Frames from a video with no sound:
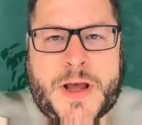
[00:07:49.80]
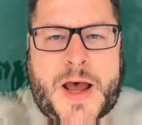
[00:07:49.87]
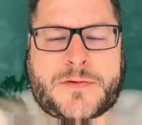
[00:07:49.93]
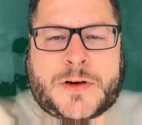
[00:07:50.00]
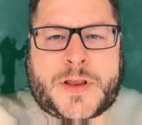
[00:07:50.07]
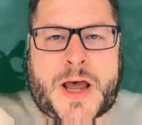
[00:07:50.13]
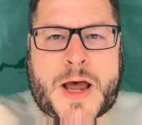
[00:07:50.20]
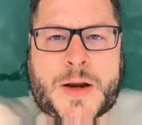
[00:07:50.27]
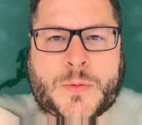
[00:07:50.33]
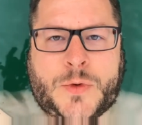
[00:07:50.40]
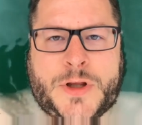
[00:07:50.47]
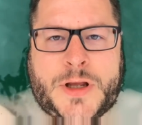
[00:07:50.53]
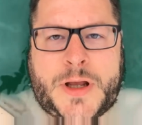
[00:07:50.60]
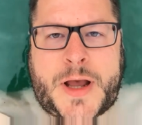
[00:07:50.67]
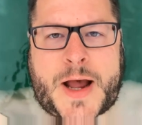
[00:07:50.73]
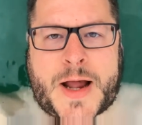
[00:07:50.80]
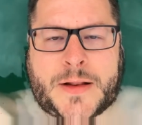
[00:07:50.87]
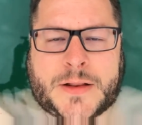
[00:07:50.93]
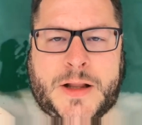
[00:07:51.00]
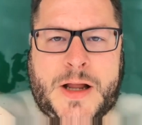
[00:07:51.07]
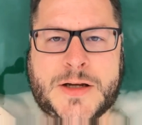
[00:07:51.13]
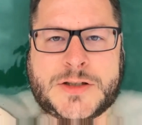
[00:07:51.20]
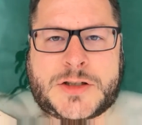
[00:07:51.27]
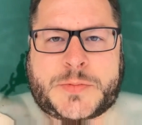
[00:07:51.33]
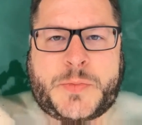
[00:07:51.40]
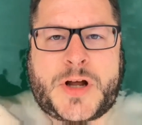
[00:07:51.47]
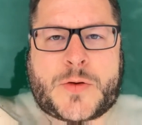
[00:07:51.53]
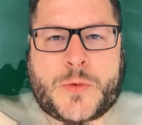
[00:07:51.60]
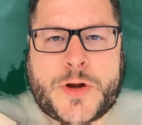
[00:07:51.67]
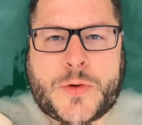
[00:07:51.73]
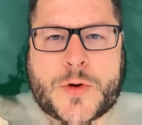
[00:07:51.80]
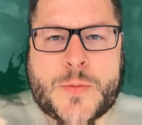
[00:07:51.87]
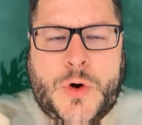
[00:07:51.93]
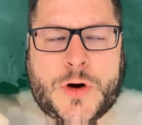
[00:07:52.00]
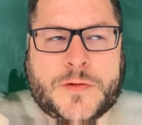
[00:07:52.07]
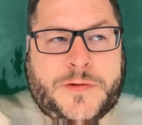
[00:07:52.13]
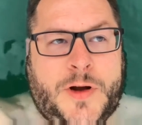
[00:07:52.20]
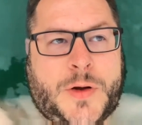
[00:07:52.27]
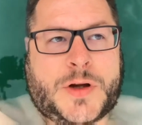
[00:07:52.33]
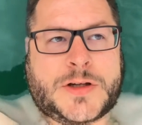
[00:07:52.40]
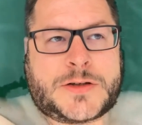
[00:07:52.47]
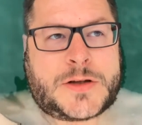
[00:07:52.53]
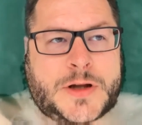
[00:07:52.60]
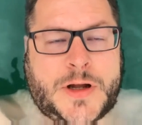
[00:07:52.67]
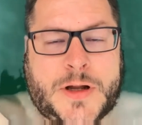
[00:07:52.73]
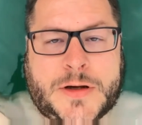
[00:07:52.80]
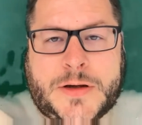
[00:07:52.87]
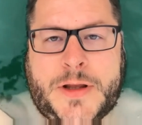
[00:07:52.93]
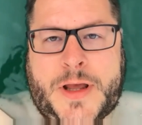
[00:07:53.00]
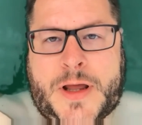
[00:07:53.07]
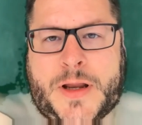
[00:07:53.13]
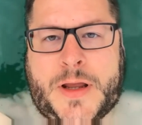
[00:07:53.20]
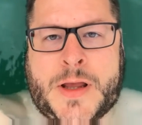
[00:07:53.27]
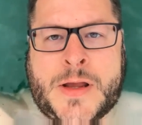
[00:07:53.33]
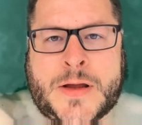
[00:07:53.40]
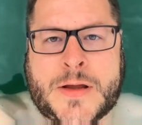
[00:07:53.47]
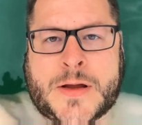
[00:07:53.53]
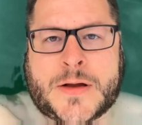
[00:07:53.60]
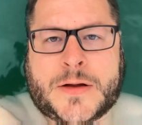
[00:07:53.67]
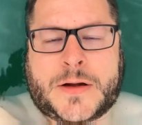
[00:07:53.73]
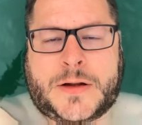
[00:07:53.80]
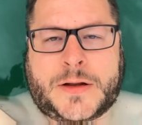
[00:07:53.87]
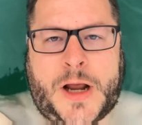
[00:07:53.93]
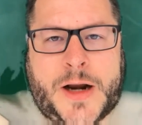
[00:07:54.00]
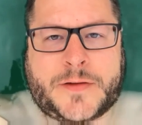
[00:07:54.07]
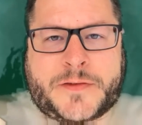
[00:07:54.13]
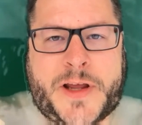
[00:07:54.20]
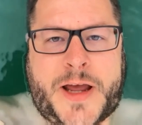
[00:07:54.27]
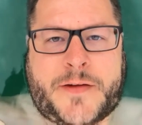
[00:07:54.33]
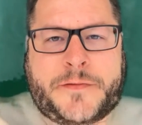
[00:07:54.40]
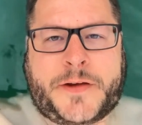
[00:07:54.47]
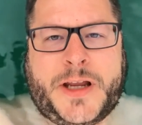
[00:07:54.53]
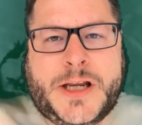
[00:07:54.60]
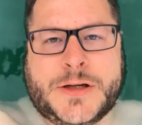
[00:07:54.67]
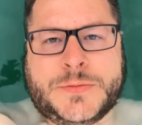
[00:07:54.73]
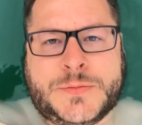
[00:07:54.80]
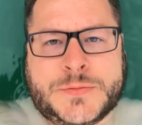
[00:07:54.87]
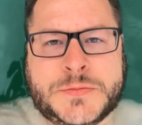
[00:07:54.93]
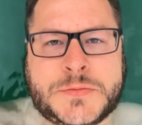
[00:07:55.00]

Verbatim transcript: After that, we got lunch, but we were more focused on getting a lot of caffeine.